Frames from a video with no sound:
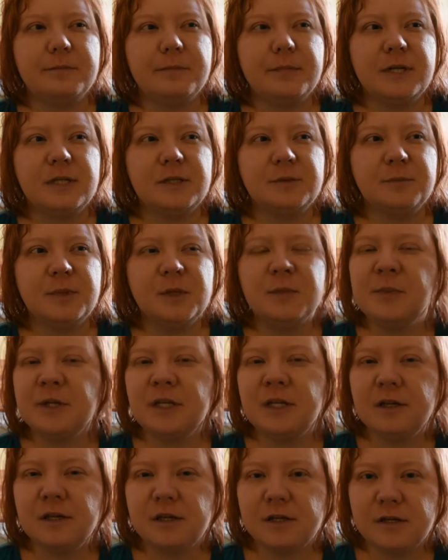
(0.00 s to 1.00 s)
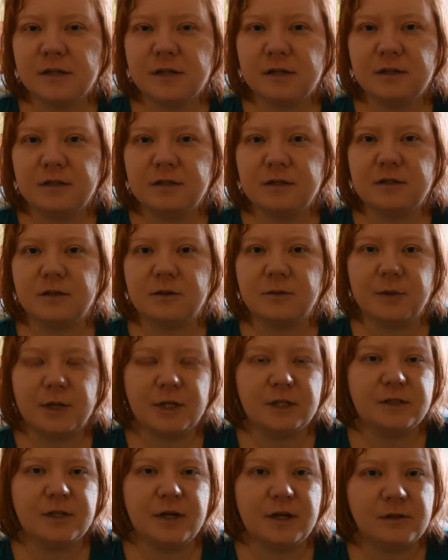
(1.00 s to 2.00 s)
But BPD is a
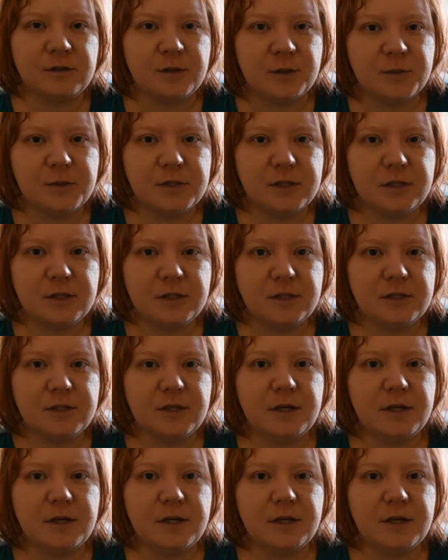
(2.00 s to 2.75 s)
real diagnosis,